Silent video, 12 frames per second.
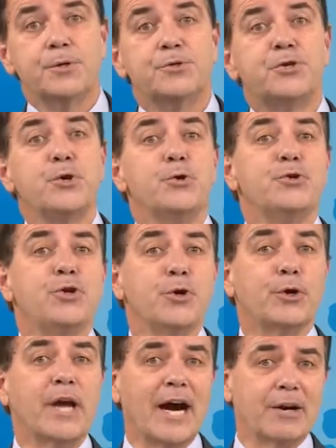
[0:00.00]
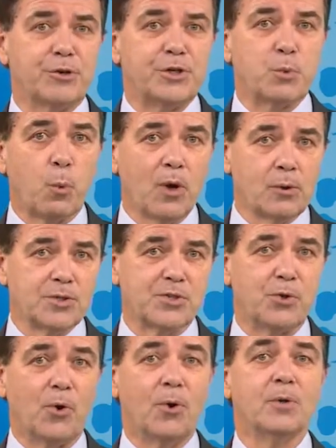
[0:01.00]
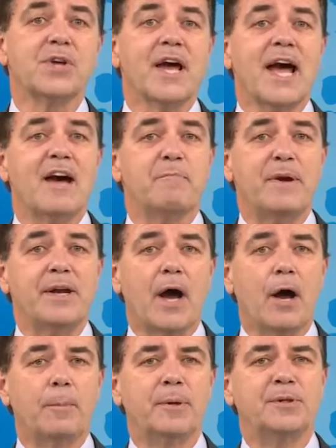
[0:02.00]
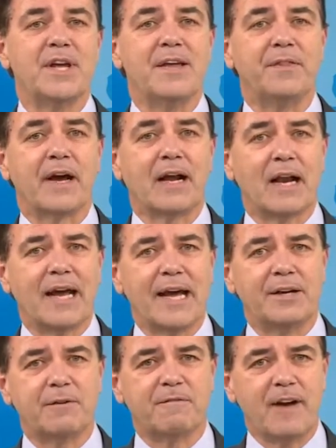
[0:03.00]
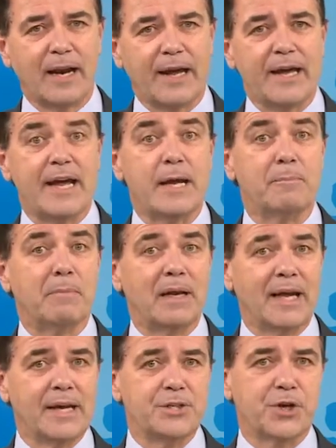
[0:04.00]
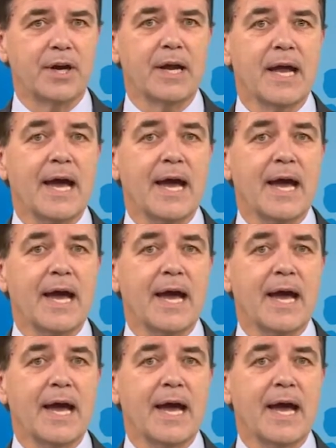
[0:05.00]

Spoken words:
2 new Cartridge World stores have been opened in the Klang Valley in Malaysia